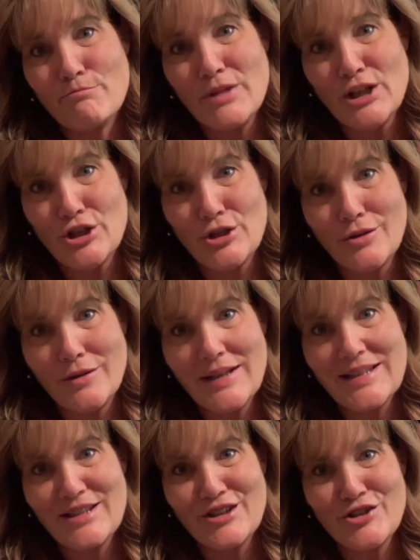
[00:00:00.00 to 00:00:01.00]
picture, a
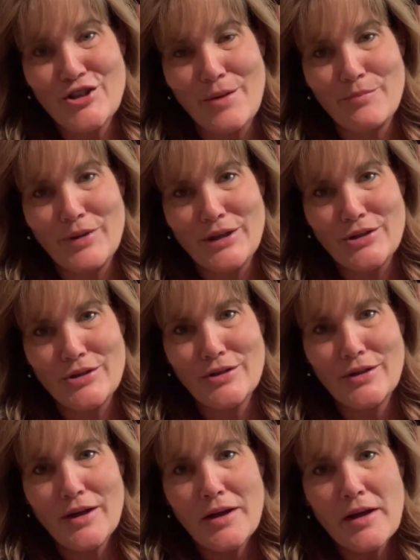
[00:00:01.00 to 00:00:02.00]
still shot picture,
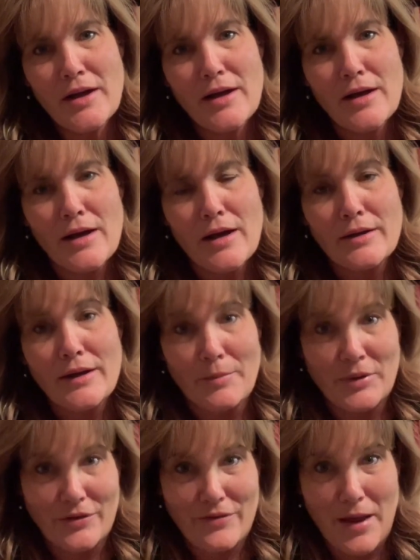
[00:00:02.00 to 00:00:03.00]
a
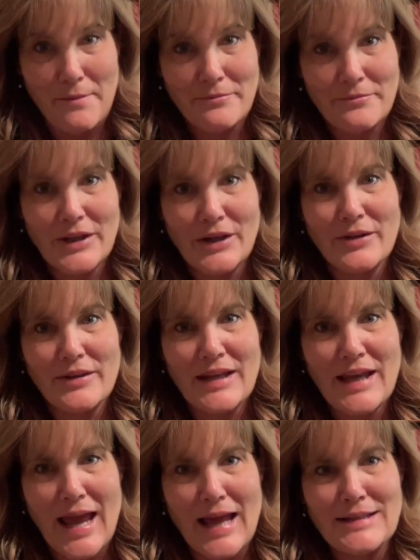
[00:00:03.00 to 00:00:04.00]
couple of them here at
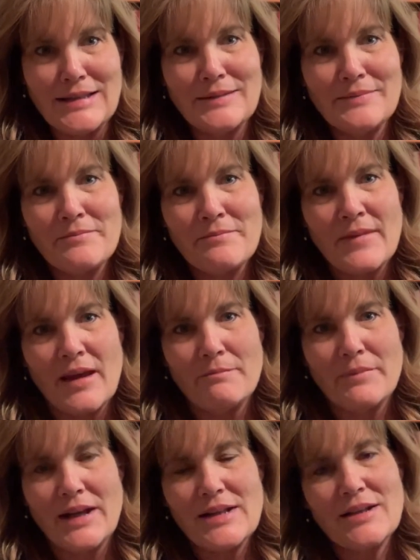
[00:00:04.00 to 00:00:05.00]
the end.
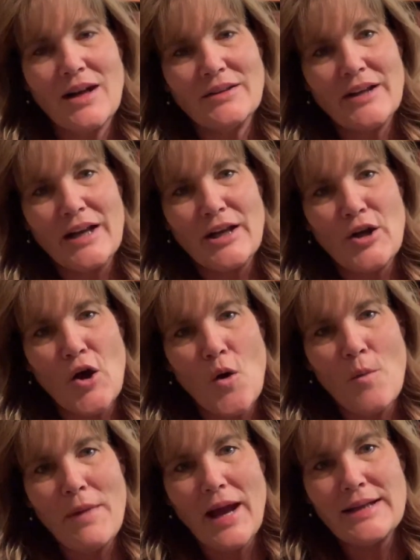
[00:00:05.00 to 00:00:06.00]
But it's called
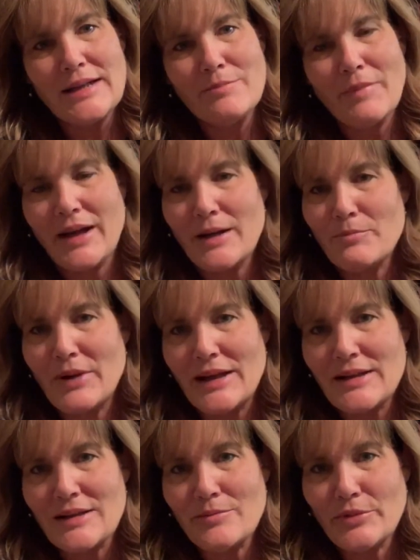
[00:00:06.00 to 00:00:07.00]
Honeycomb. I did mine in
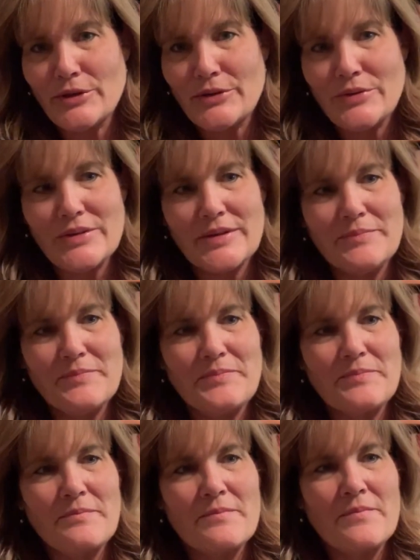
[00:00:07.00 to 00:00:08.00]
pinks and blues.
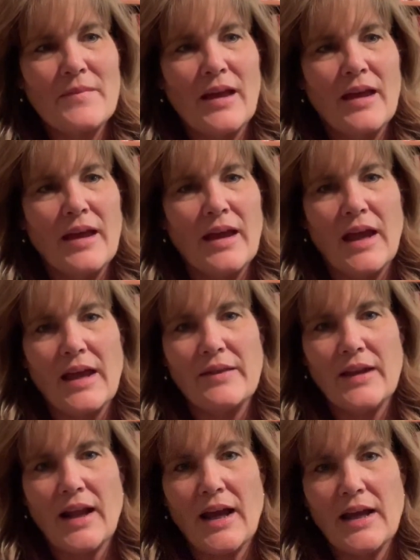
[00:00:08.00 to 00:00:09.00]
And
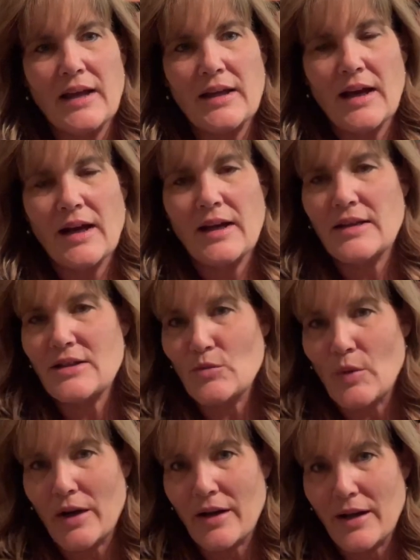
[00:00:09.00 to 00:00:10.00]
then I
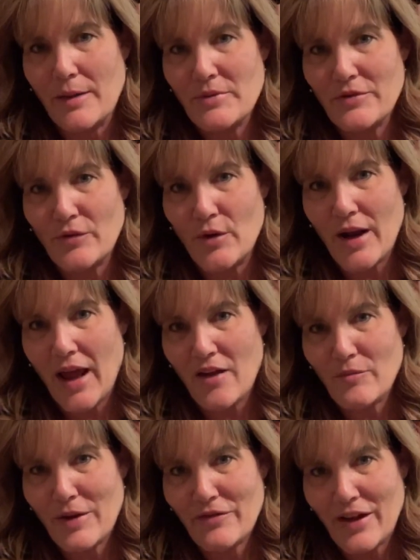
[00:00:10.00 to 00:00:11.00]
squared it up to 4.5
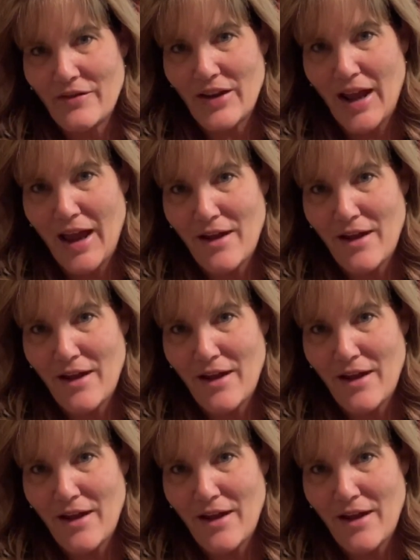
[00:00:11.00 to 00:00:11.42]
by 5.5.